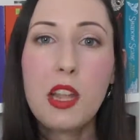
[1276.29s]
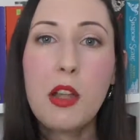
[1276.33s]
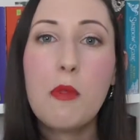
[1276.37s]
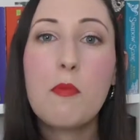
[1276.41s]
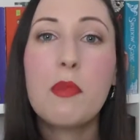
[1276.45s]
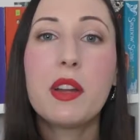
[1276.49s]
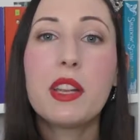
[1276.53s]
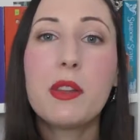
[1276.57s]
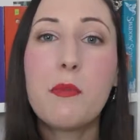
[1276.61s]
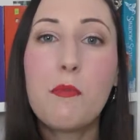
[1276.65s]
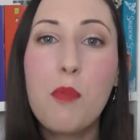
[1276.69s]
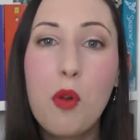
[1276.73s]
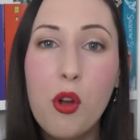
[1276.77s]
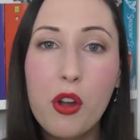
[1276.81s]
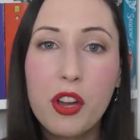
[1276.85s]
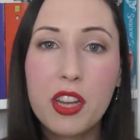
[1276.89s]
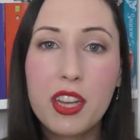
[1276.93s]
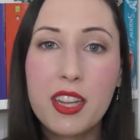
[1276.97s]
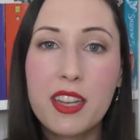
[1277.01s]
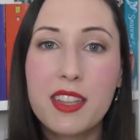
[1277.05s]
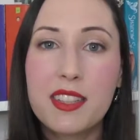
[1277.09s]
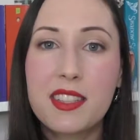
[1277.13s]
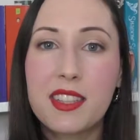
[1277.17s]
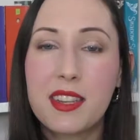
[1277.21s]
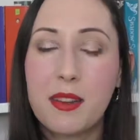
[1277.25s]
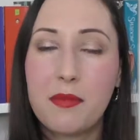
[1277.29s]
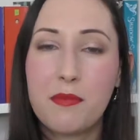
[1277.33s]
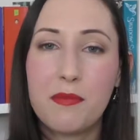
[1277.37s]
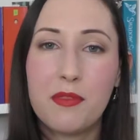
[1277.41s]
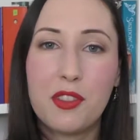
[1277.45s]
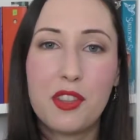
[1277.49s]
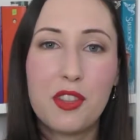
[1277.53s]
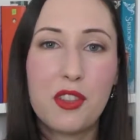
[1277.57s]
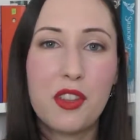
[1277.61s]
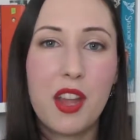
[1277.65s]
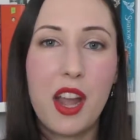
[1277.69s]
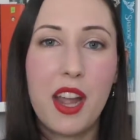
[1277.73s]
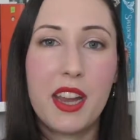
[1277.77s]
But the point is,
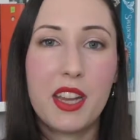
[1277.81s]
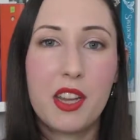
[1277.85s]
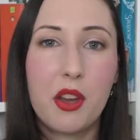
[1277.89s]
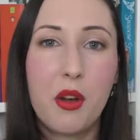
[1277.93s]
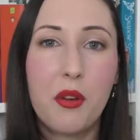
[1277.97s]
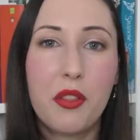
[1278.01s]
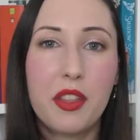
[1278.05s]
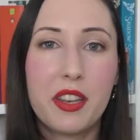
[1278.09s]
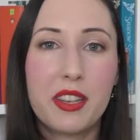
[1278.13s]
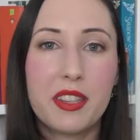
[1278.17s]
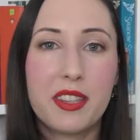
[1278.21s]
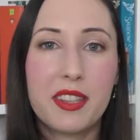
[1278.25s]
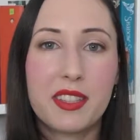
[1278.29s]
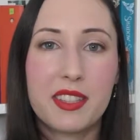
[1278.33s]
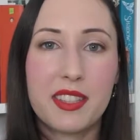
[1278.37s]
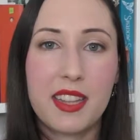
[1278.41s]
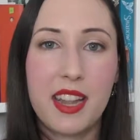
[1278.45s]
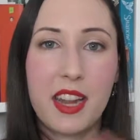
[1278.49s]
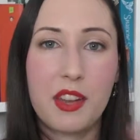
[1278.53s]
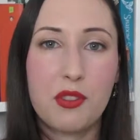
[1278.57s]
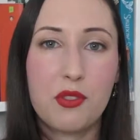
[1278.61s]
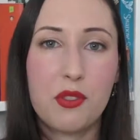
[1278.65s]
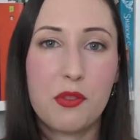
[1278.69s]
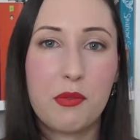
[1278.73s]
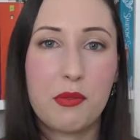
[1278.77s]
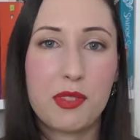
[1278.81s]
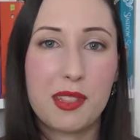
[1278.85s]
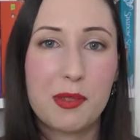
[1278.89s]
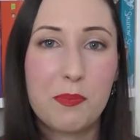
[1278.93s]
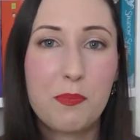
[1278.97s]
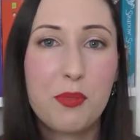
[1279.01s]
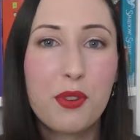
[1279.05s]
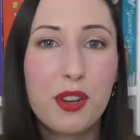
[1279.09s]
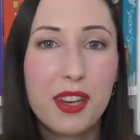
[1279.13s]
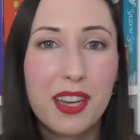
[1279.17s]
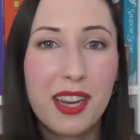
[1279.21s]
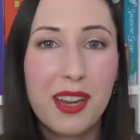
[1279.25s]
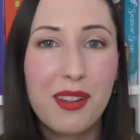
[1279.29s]
and I know that this entry was
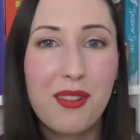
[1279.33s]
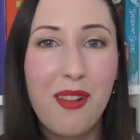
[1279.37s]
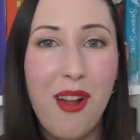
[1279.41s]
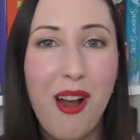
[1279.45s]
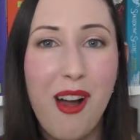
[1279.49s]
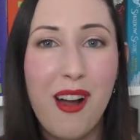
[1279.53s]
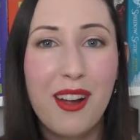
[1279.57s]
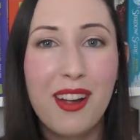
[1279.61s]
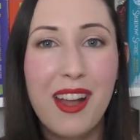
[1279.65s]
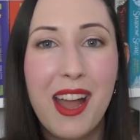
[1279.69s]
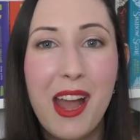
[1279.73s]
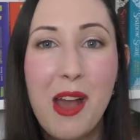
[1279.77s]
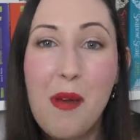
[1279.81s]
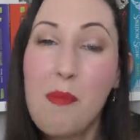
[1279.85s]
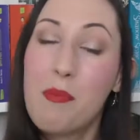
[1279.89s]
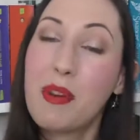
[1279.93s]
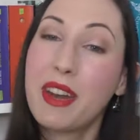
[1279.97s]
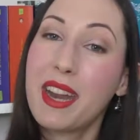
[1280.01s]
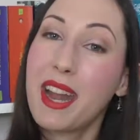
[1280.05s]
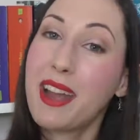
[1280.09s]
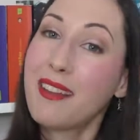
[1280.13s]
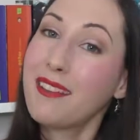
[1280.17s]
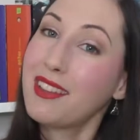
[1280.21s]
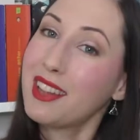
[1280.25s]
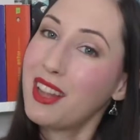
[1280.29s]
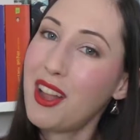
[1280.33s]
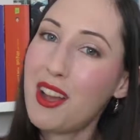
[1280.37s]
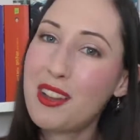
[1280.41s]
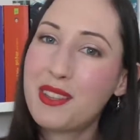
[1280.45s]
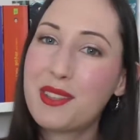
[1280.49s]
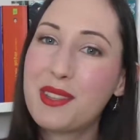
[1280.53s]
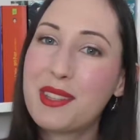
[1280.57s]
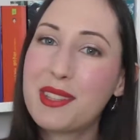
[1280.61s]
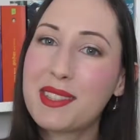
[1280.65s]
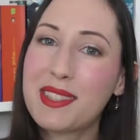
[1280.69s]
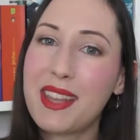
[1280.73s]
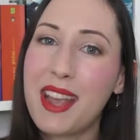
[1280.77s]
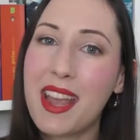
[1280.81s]
pretty long, but I have a lot
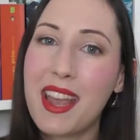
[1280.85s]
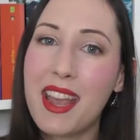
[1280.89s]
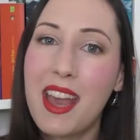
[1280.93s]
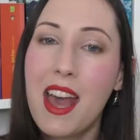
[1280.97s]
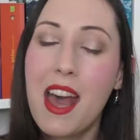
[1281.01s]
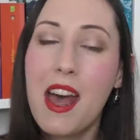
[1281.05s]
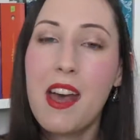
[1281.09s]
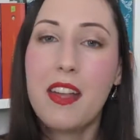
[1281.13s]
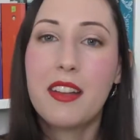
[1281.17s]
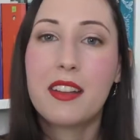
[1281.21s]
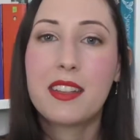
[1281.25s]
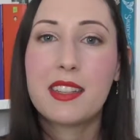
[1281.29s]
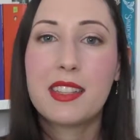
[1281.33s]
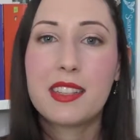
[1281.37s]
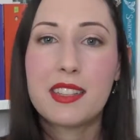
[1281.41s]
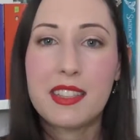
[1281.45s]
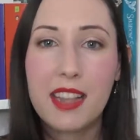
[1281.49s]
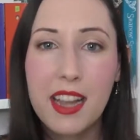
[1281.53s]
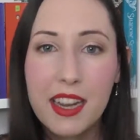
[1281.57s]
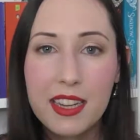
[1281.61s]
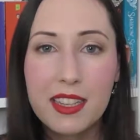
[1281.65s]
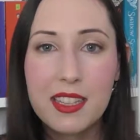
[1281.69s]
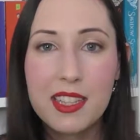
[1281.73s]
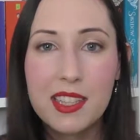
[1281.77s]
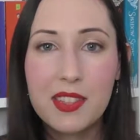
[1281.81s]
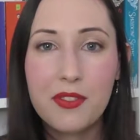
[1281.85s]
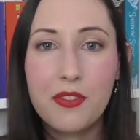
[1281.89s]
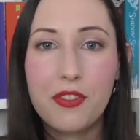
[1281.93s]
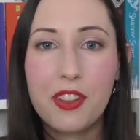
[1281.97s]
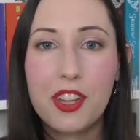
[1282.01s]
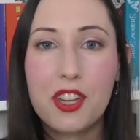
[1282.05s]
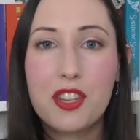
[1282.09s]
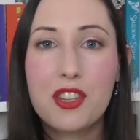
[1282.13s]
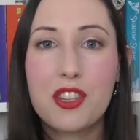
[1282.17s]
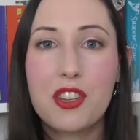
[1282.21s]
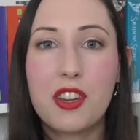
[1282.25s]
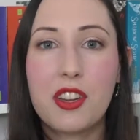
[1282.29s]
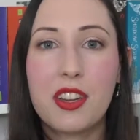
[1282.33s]
to say, that science
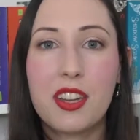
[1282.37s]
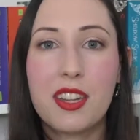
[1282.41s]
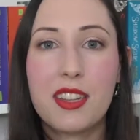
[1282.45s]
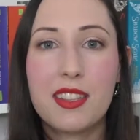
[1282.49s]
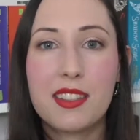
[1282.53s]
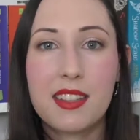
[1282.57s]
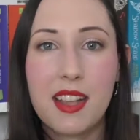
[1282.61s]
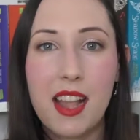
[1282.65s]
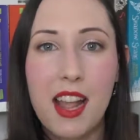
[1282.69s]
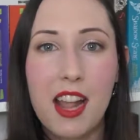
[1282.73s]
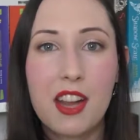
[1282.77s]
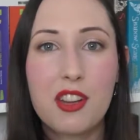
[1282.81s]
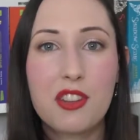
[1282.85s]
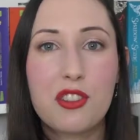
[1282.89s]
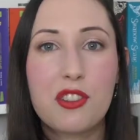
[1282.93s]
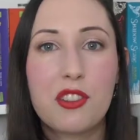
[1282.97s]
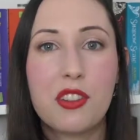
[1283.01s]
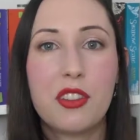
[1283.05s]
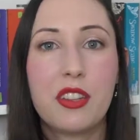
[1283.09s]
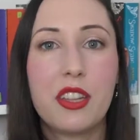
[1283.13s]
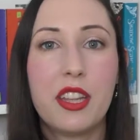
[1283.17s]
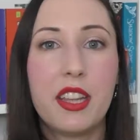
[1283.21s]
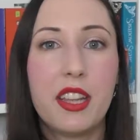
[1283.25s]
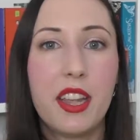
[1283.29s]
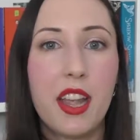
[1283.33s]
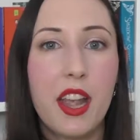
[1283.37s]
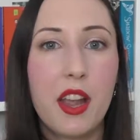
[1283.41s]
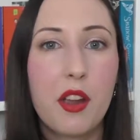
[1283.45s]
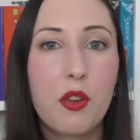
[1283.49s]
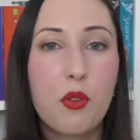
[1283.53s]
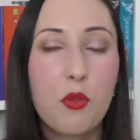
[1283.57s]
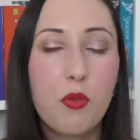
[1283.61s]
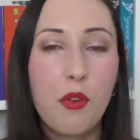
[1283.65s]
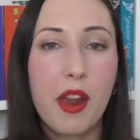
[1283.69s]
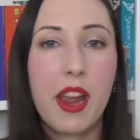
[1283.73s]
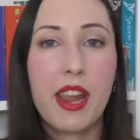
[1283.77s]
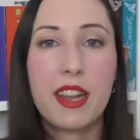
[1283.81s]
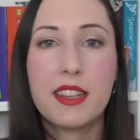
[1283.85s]
fiction is actually a
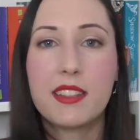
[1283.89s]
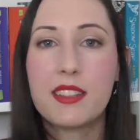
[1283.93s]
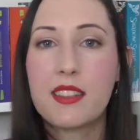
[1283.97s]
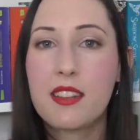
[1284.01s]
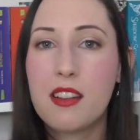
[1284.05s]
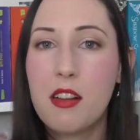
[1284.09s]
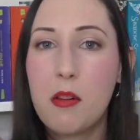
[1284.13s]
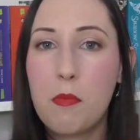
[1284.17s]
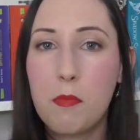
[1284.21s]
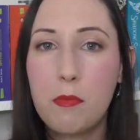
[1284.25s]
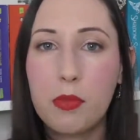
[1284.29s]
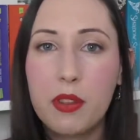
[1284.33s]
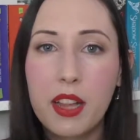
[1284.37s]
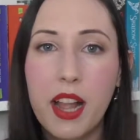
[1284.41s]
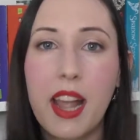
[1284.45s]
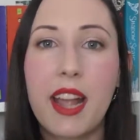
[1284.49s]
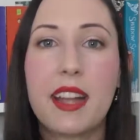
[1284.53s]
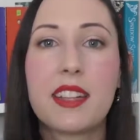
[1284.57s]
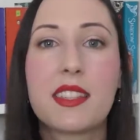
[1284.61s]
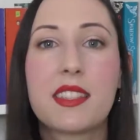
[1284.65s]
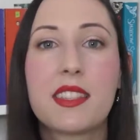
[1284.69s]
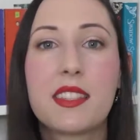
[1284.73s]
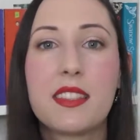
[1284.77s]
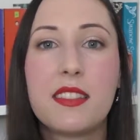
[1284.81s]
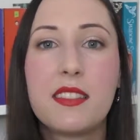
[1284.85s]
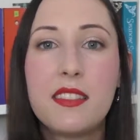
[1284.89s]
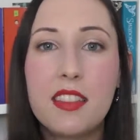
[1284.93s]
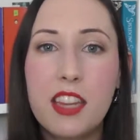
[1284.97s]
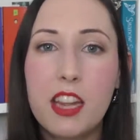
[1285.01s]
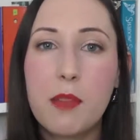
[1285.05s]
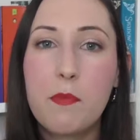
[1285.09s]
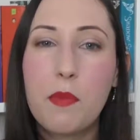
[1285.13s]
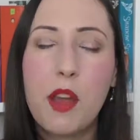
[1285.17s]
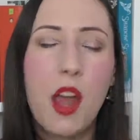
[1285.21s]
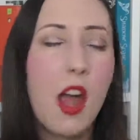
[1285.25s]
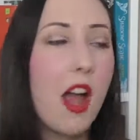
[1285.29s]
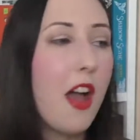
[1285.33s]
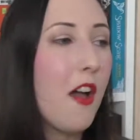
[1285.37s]
great, complex,
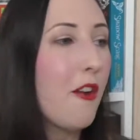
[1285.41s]
deep,